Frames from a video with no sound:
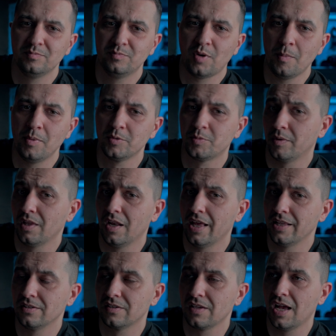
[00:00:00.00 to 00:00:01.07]
problems with the
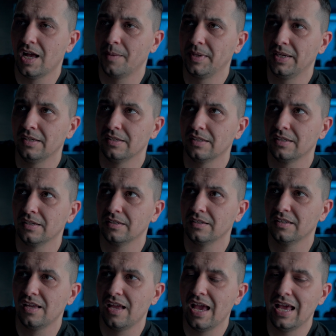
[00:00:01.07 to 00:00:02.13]
lens. I mean,
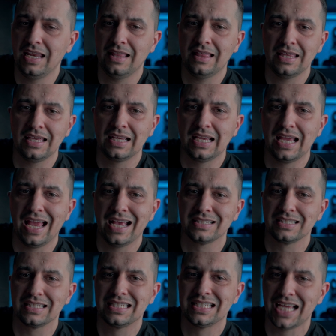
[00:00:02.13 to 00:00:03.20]
anything
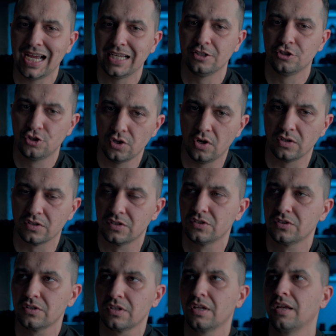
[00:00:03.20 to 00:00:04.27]
as a tight
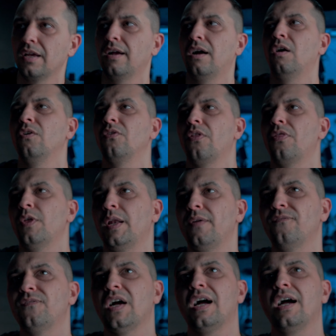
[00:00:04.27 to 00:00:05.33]
shot on the
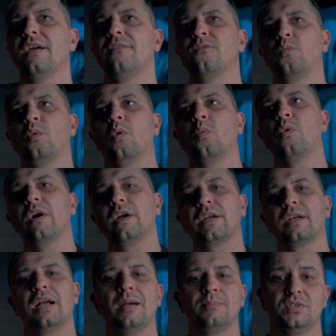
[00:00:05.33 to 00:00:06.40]
35 will
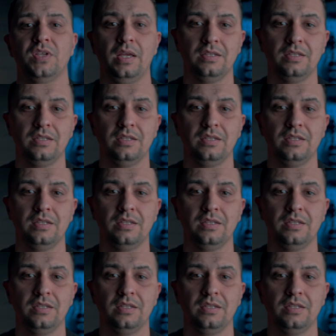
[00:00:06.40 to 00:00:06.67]
work. I'm saying